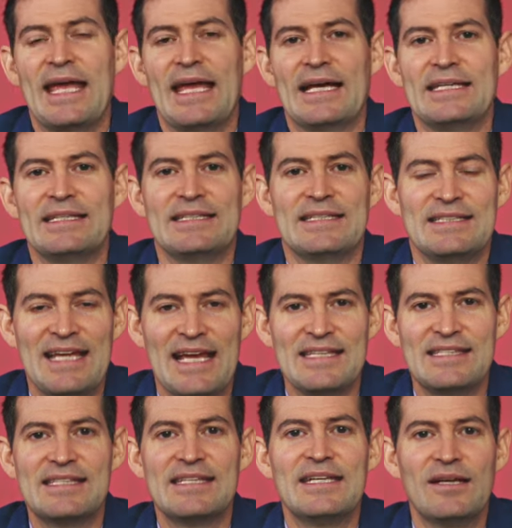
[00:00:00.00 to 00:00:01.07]
and
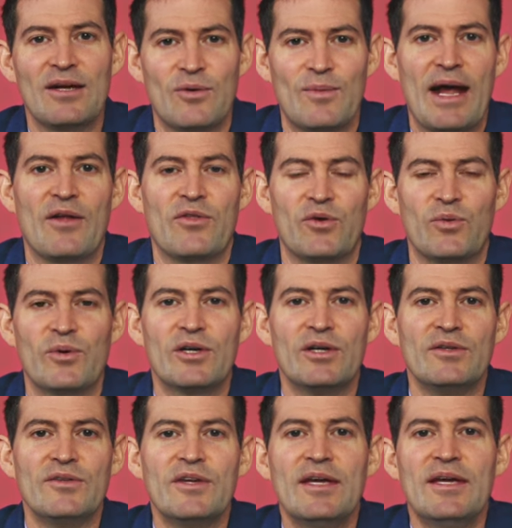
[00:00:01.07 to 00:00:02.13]
intensity around the
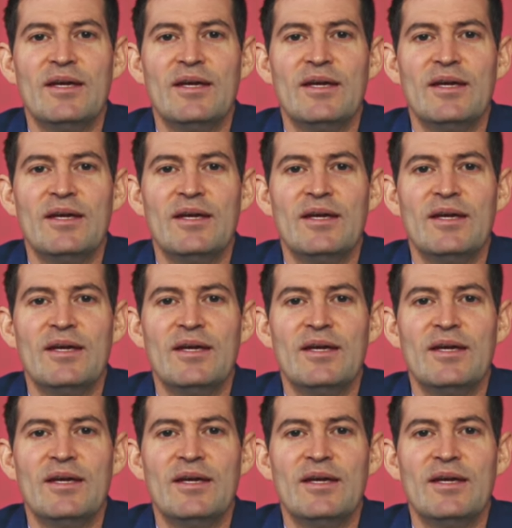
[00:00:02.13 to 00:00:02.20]
world,